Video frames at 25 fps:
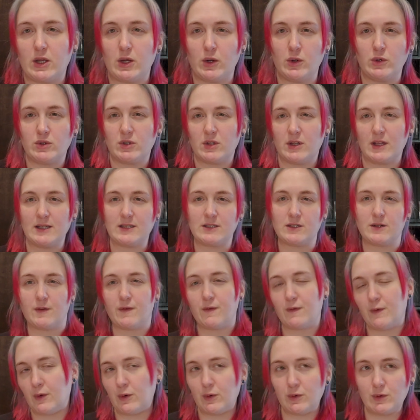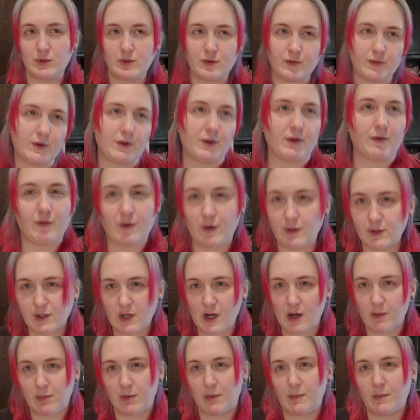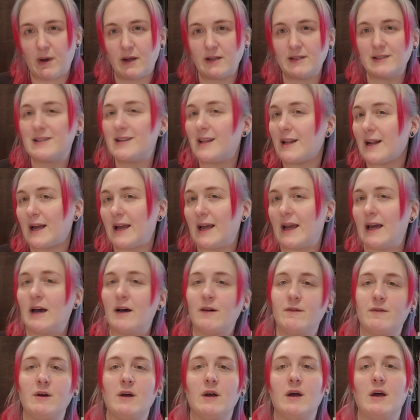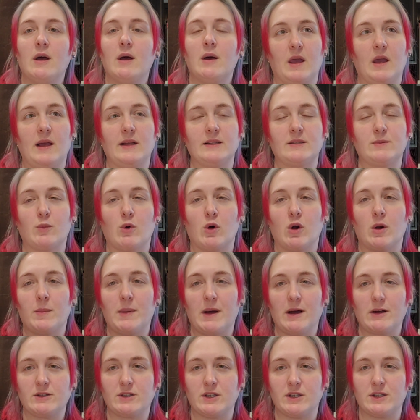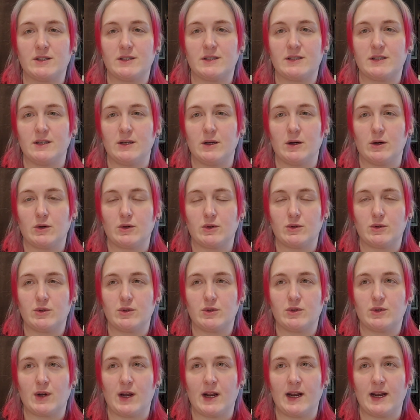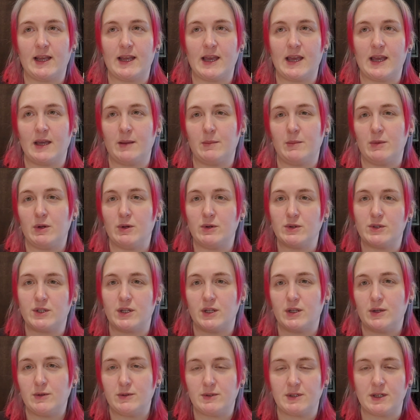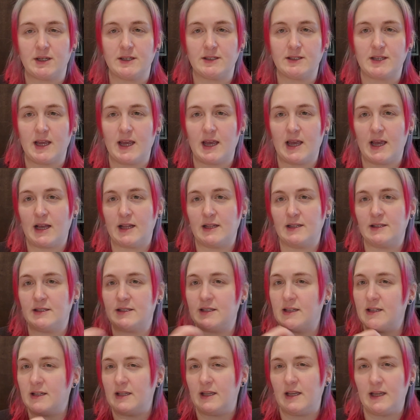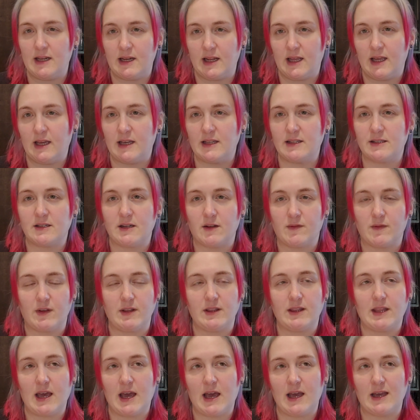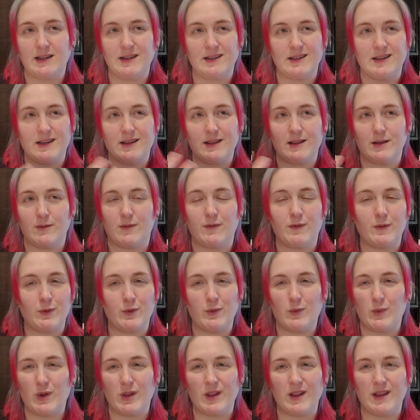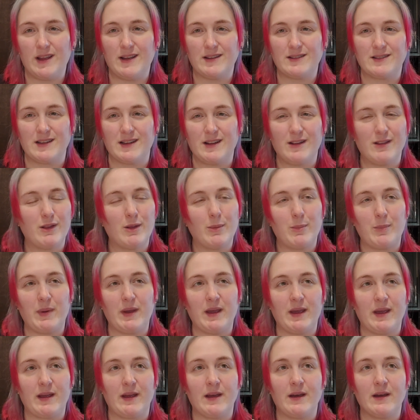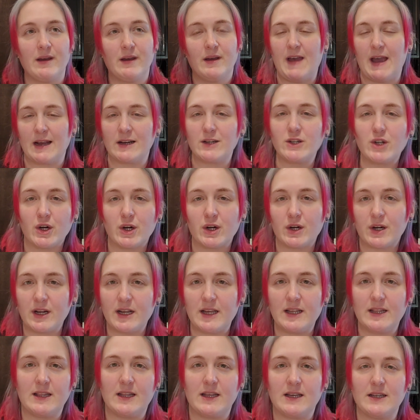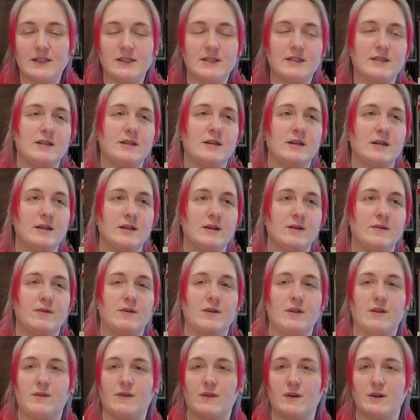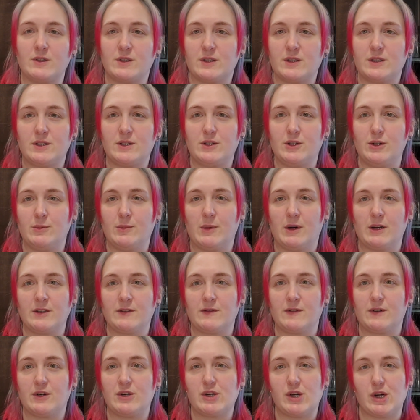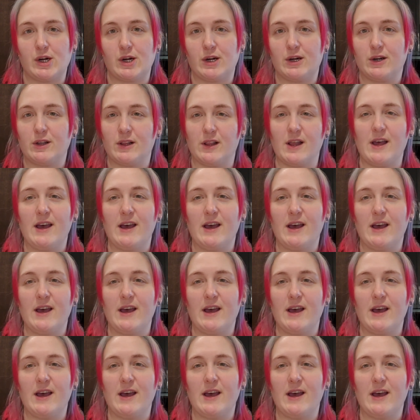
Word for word: a huge list of foods for the first couple months that I have. It's more about just, you know, trying to get him used to using his hands and eating and stuff like that. The food really isn't the big factor in this for the first two months for sure.